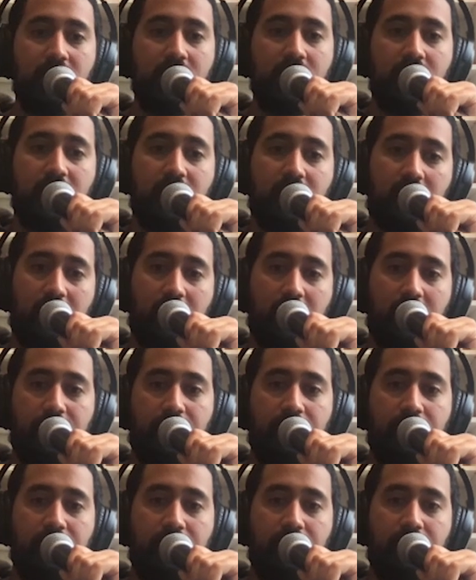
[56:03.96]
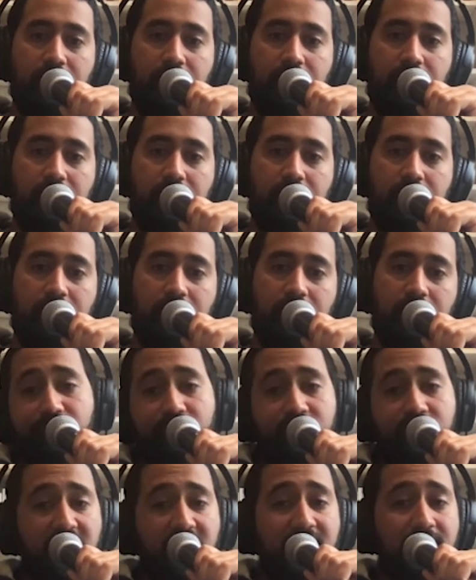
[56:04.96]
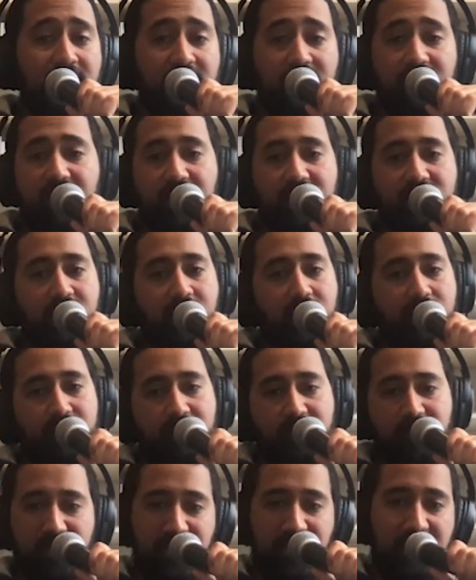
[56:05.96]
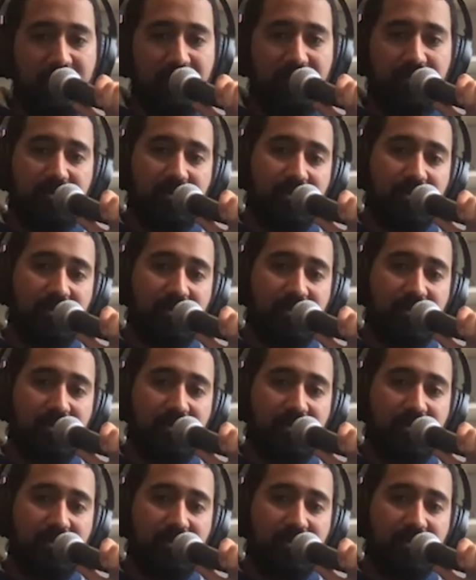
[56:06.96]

Yeah. Um. So yeah, man, that sounds great.